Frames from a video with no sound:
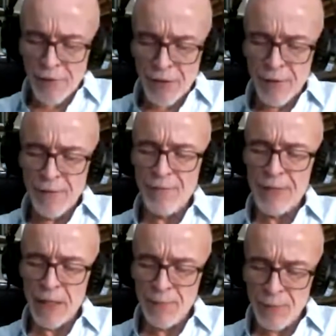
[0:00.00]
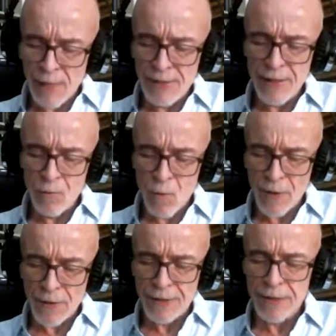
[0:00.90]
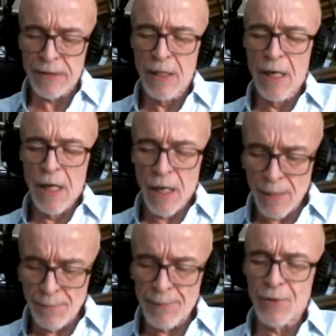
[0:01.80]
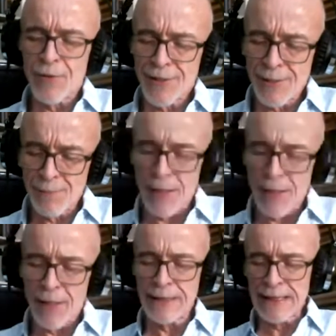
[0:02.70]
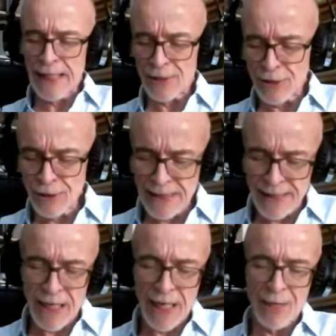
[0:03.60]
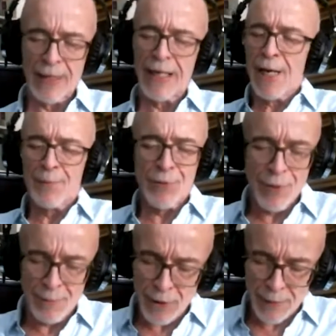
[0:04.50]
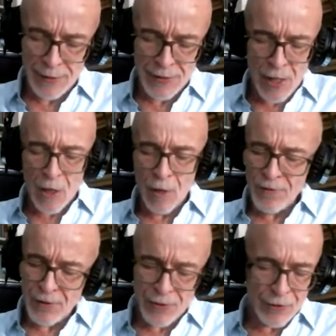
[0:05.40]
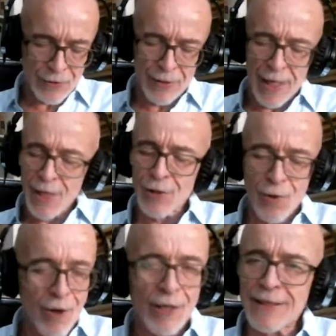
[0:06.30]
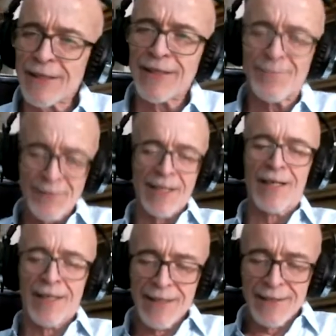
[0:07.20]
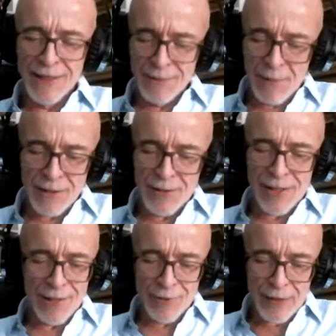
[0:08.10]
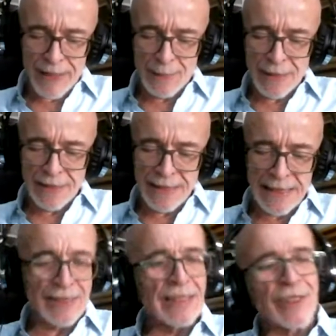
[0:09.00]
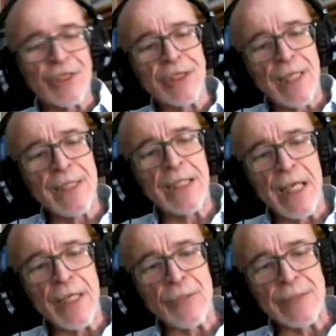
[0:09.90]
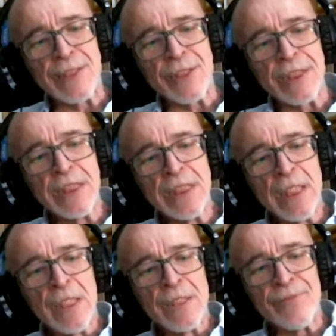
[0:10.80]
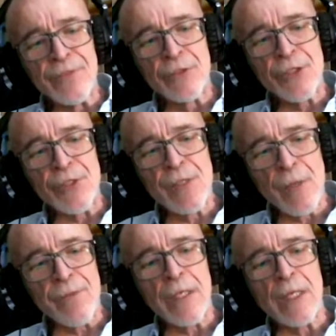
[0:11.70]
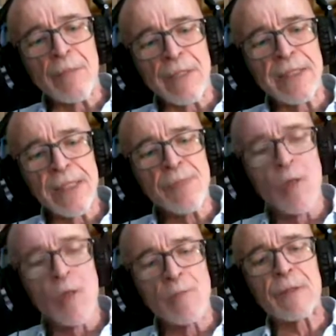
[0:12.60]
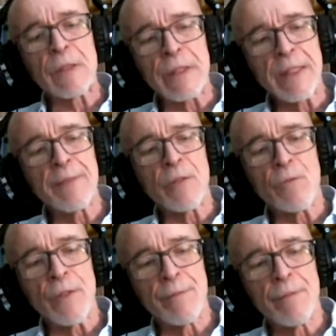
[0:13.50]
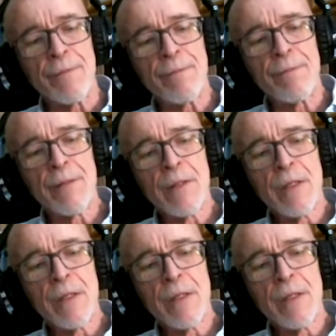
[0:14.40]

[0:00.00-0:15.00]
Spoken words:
Breath from the unpromising waters, up across the pond and two-lane highway, pure purpose over the dune, gone. Tomorrow's unreadable as this shining acreage. The future's nothing but this moment's gleaming rim.